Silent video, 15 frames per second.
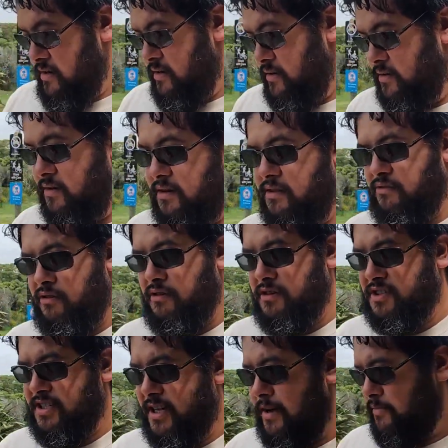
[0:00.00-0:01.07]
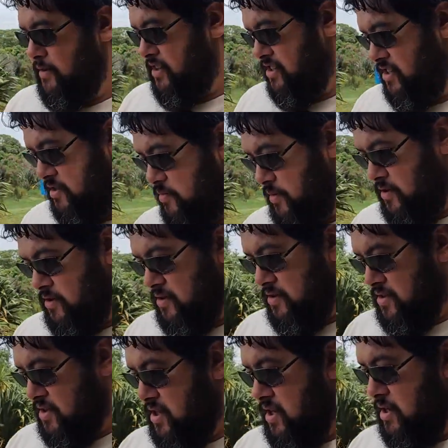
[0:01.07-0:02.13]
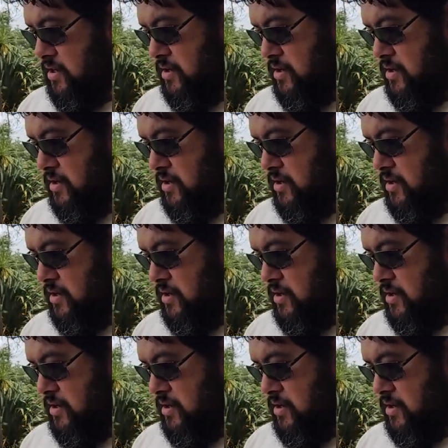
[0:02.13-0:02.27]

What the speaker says: I'm going to throw on a star piece just because.